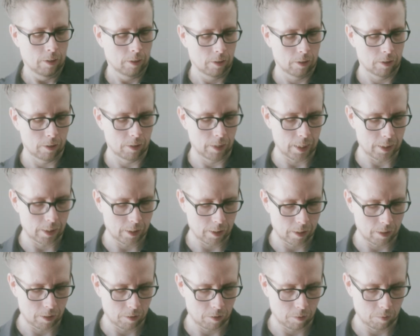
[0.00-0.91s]
So
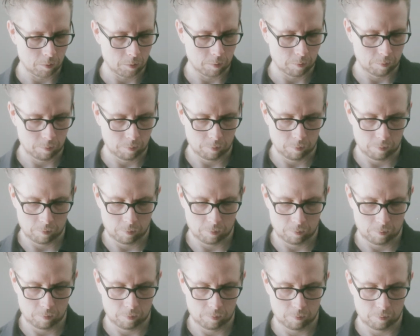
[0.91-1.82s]
that's
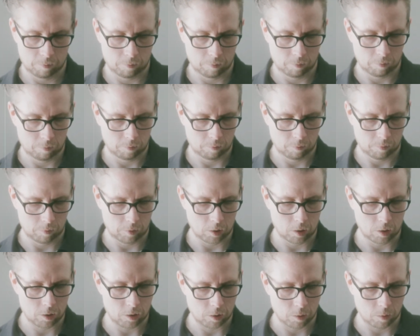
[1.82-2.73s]

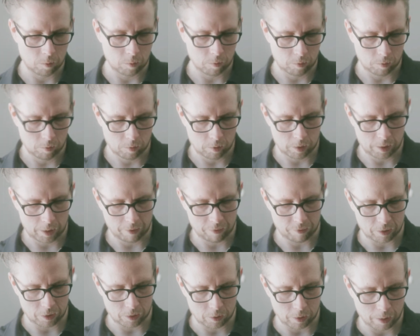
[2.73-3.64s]
also
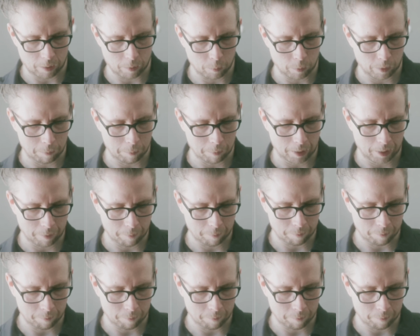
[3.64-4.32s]
nifty to have with me.